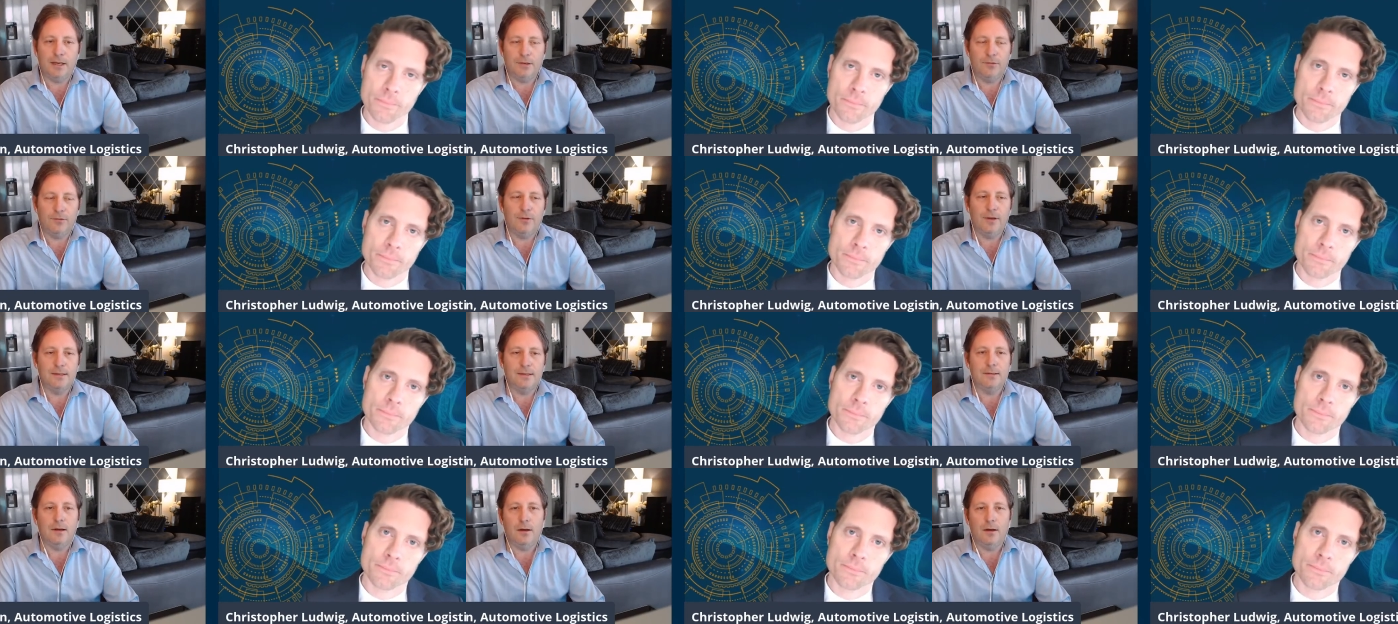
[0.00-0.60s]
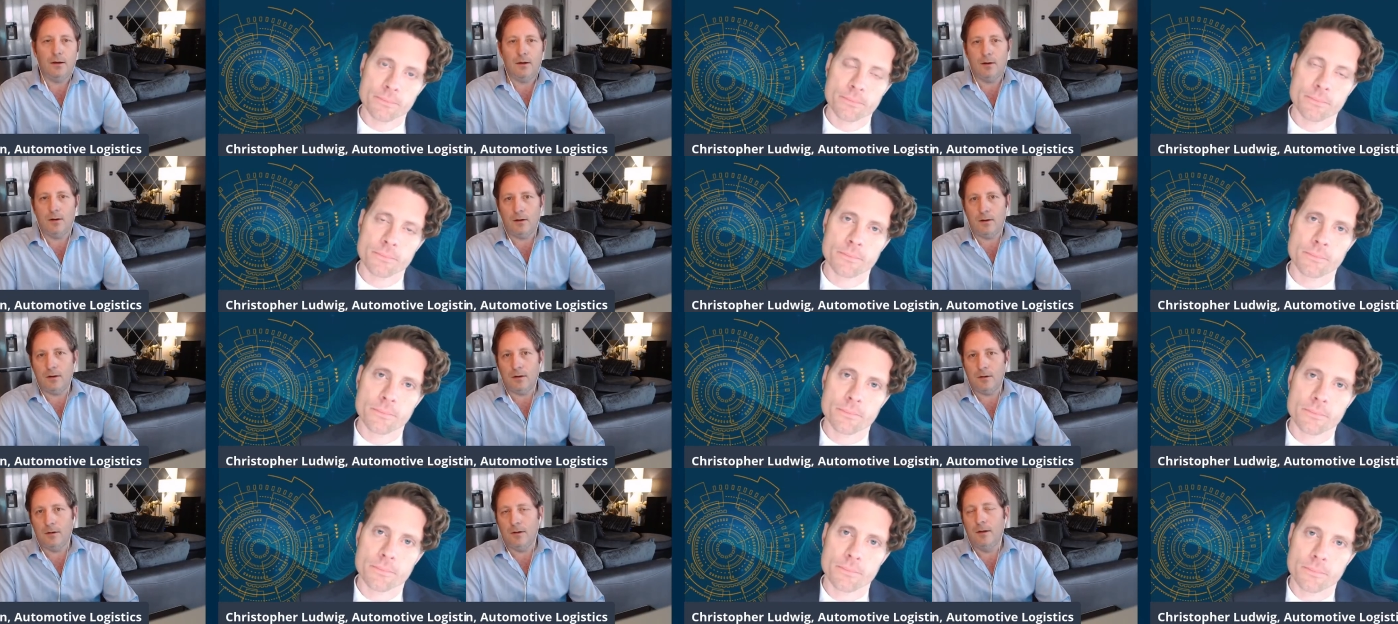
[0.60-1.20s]
Speaker 1: batteries
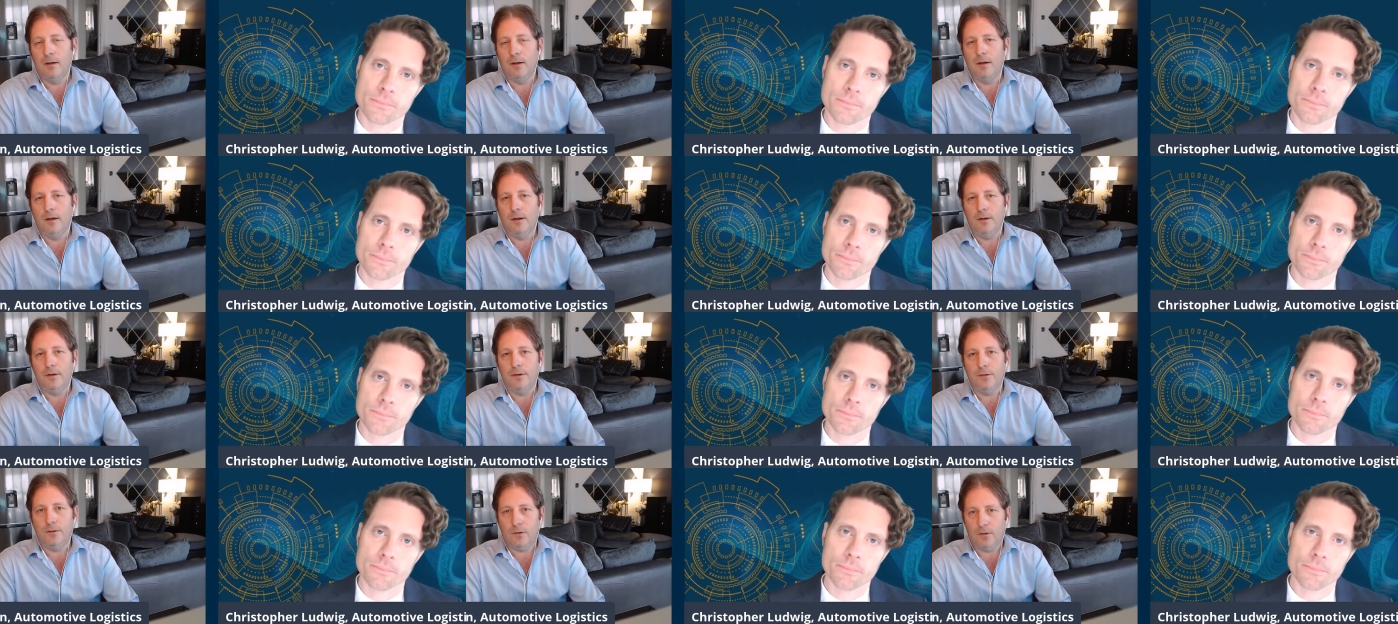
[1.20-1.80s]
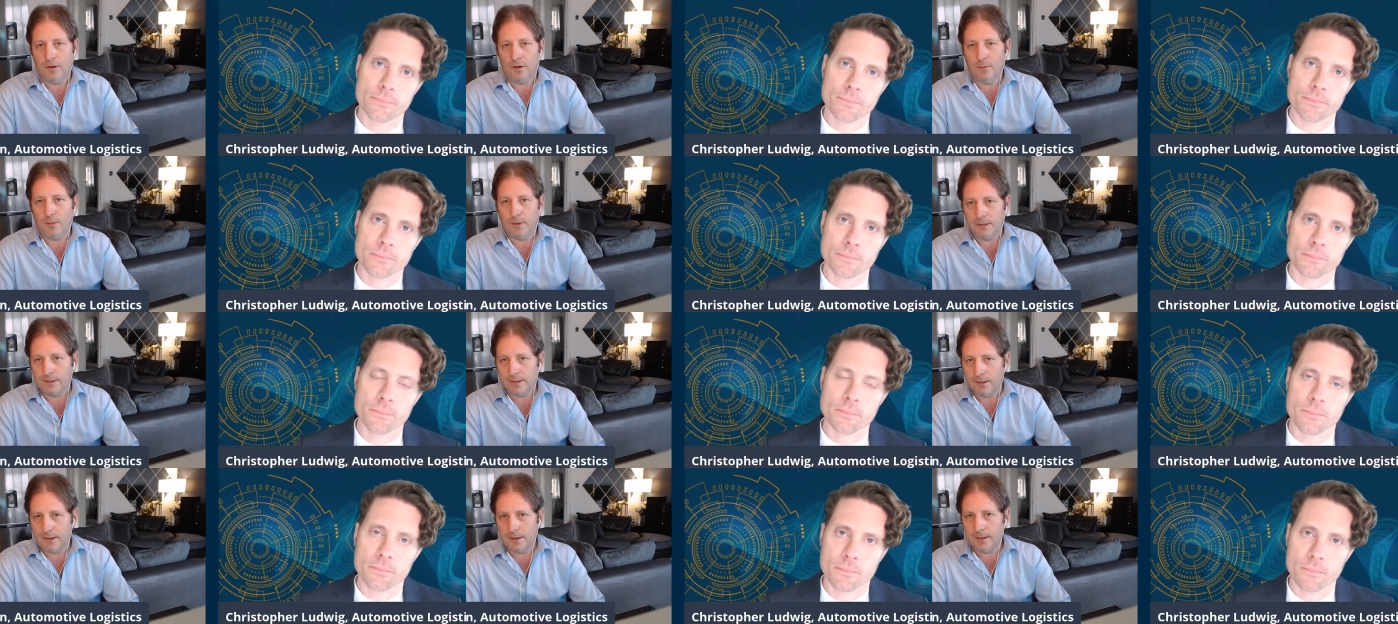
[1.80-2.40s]
are not
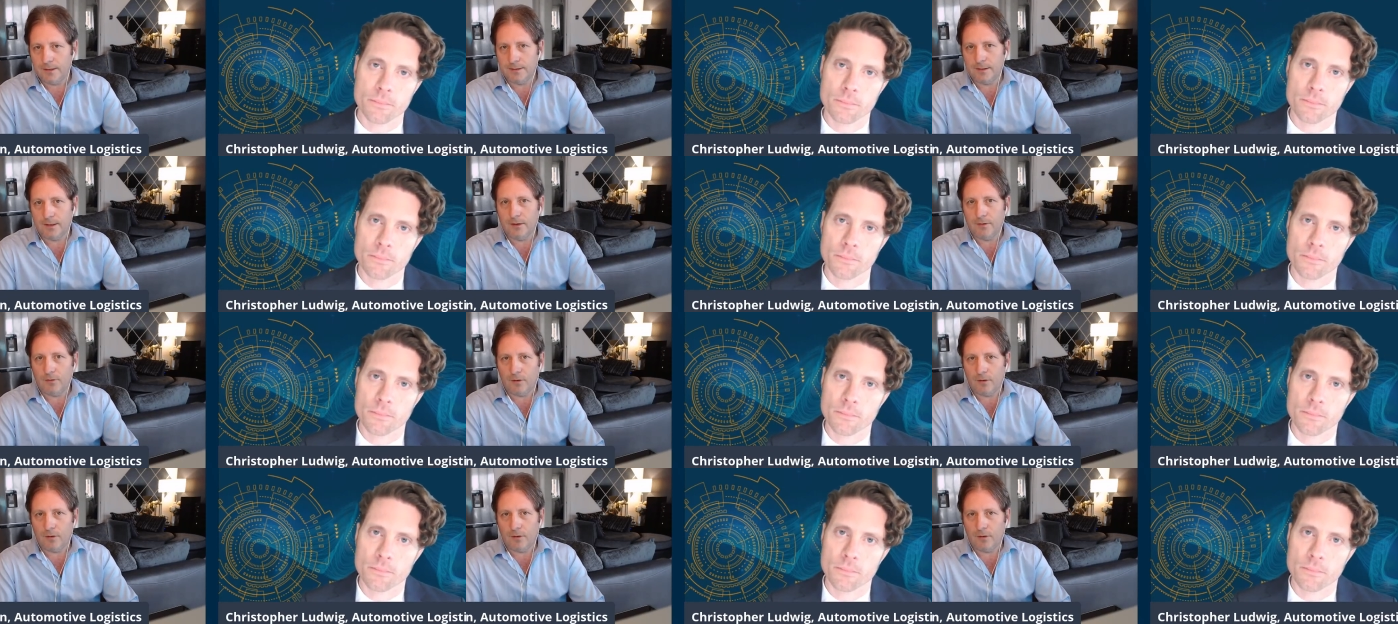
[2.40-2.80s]
commoditized.